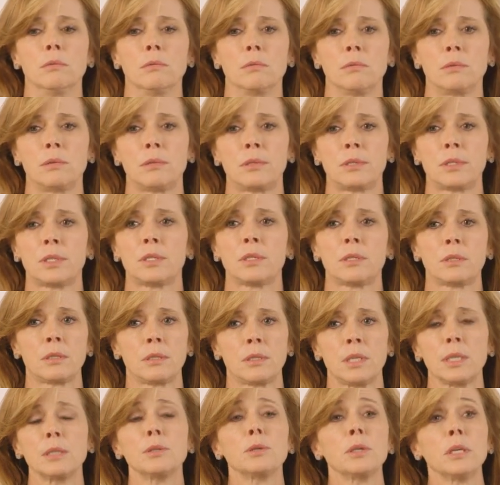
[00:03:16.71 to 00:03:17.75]

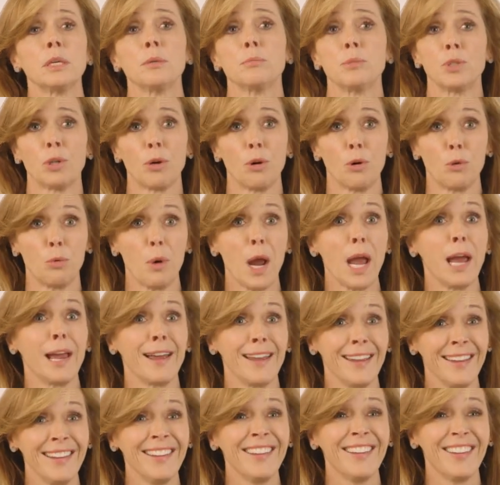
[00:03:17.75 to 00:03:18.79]
signal him to go
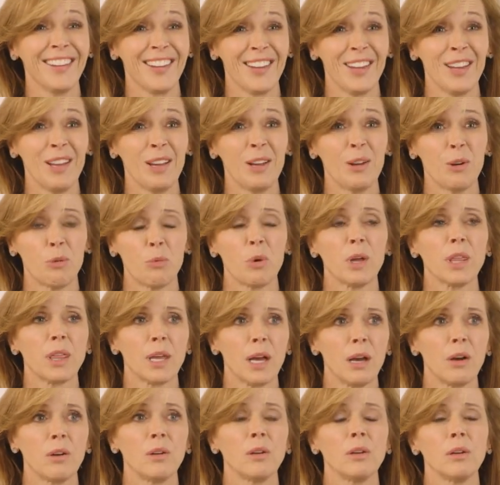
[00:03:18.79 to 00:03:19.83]
away
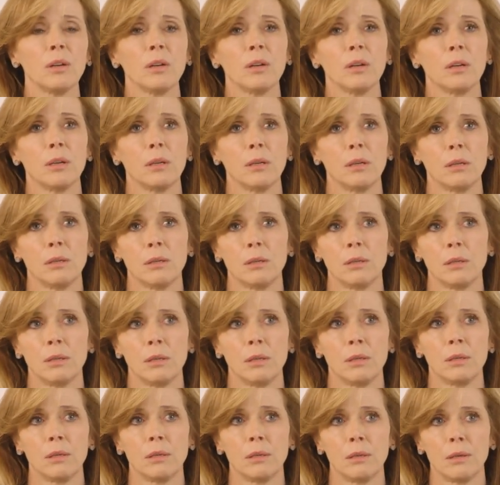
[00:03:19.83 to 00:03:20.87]
without
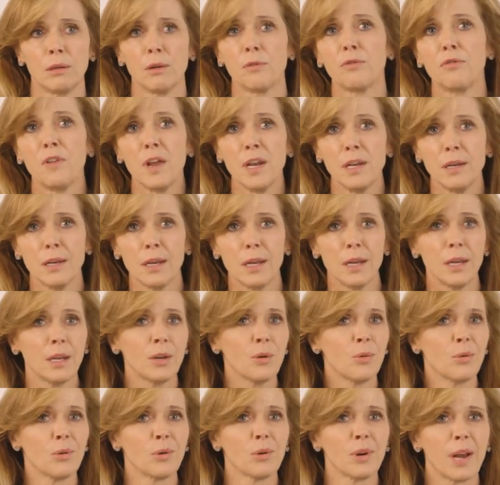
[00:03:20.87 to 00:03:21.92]
offending
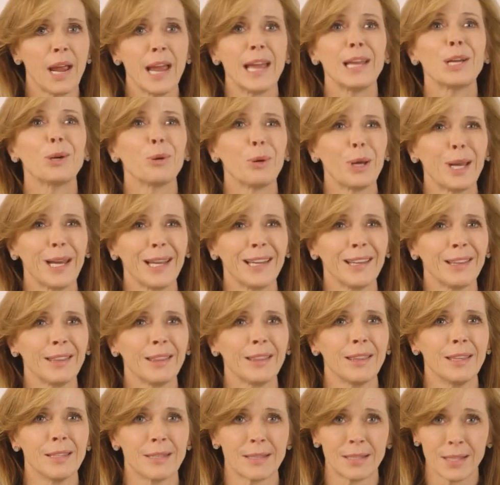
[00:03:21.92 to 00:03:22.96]
or angering
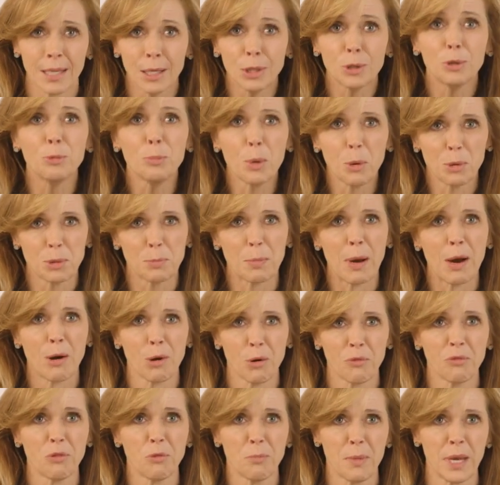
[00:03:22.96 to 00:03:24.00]
the single most
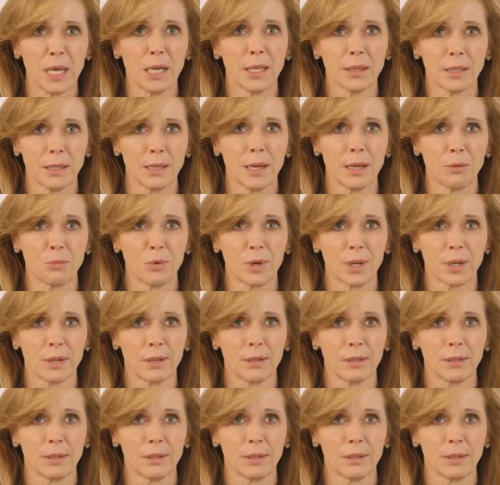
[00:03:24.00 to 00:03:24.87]
powerful man at the network.